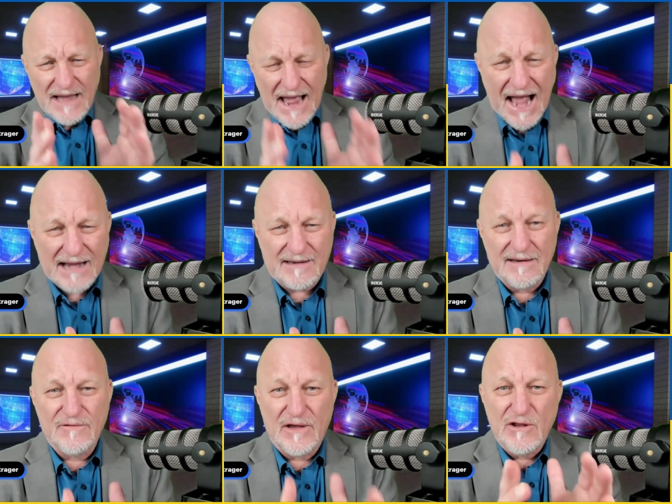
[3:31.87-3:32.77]

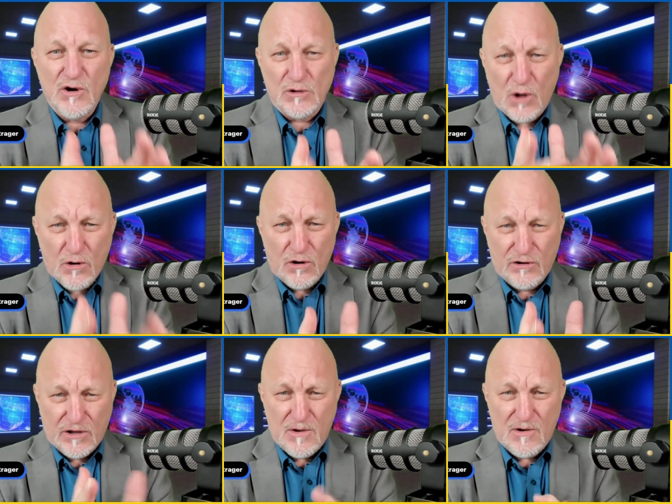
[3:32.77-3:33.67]
active in your local
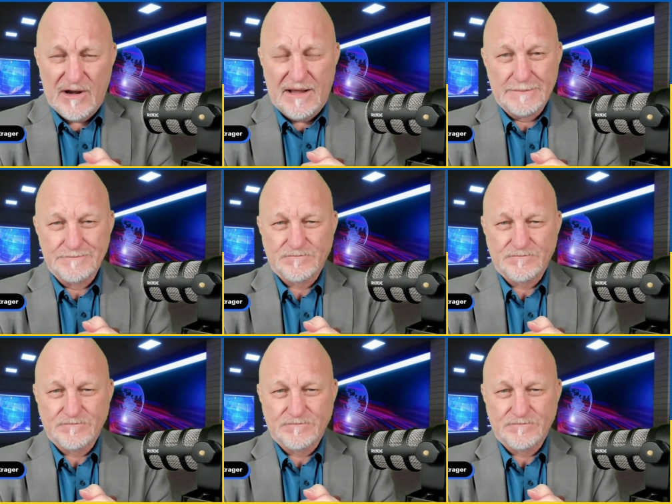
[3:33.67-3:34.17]
community?